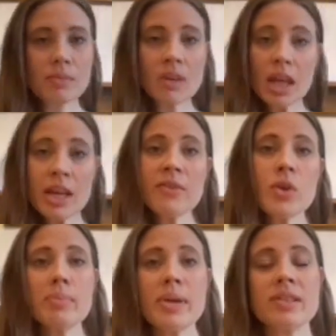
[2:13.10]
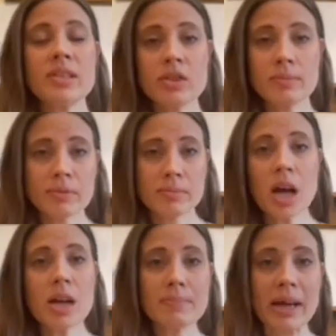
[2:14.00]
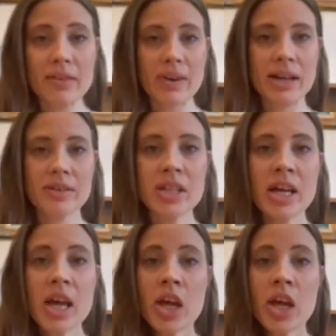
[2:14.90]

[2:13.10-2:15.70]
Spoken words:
If you're a person who's coming from an arts background,